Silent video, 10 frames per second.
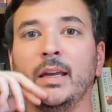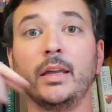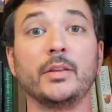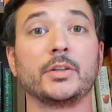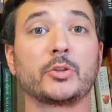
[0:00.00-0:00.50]

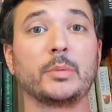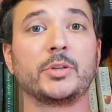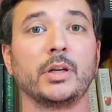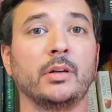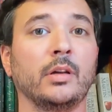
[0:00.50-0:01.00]
in the
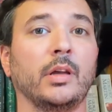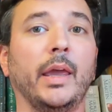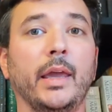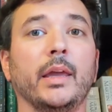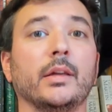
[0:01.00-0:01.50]
description.
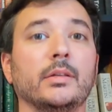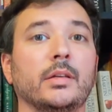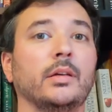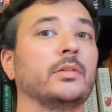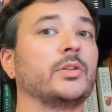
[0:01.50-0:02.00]
And
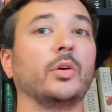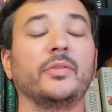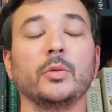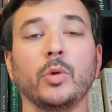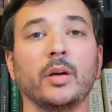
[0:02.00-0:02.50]
so
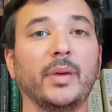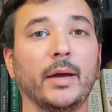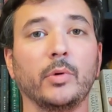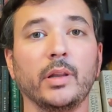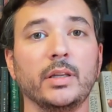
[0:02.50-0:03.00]
if you want to buy
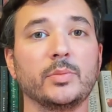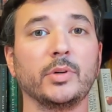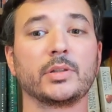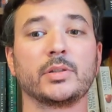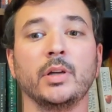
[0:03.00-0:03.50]
one of these
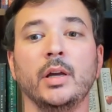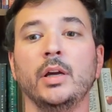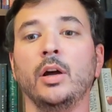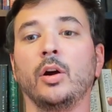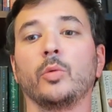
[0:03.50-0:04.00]
books
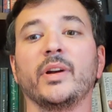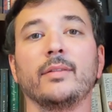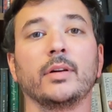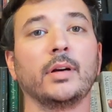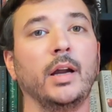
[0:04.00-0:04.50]
or
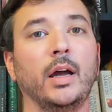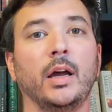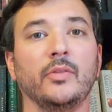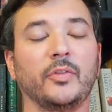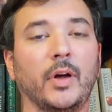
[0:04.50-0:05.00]
whatever,
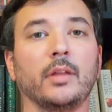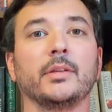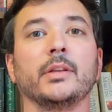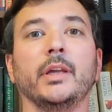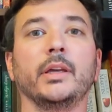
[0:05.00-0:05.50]
if you follow
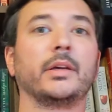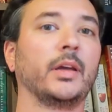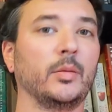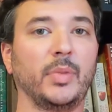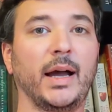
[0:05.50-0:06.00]
the link
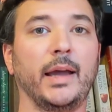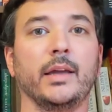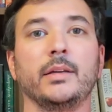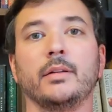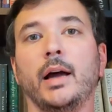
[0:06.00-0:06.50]
and buy
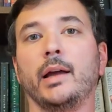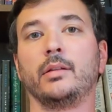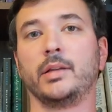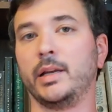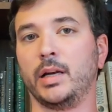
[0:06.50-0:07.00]
it,
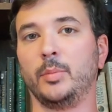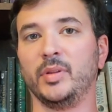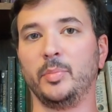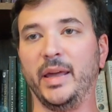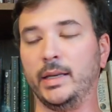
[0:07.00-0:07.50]
I'll get a couple
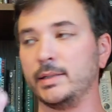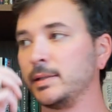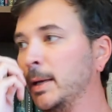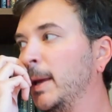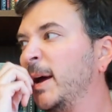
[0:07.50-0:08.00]
of
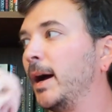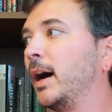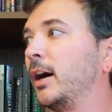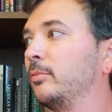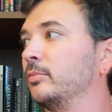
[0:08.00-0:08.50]
pennies,
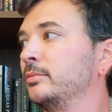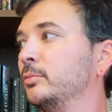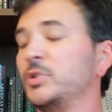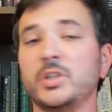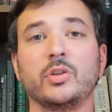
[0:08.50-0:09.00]

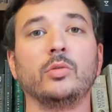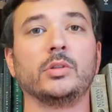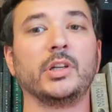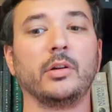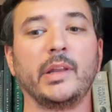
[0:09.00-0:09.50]
which is cool.
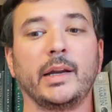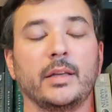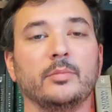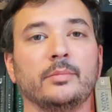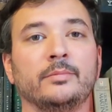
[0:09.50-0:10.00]
You know, then I
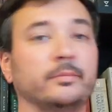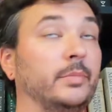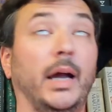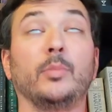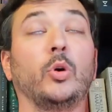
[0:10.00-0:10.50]
can
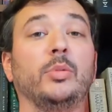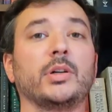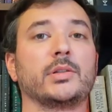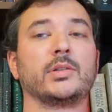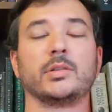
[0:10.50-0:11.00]
buy more
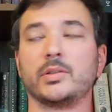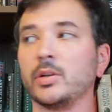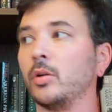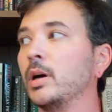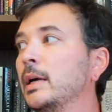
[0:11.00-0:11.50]
books.
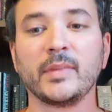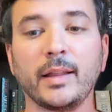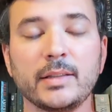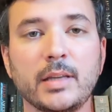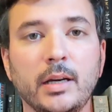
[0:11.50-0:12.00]
So
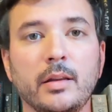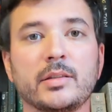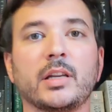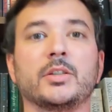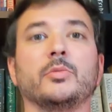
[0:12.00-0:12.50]
now let's get into the
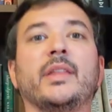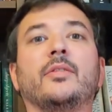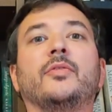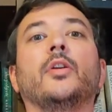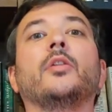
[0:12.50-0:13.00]
discussion
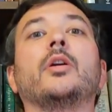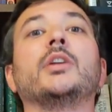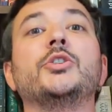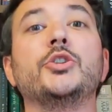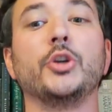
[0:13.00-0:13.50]
without further
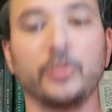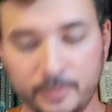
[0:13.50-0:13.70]
ado.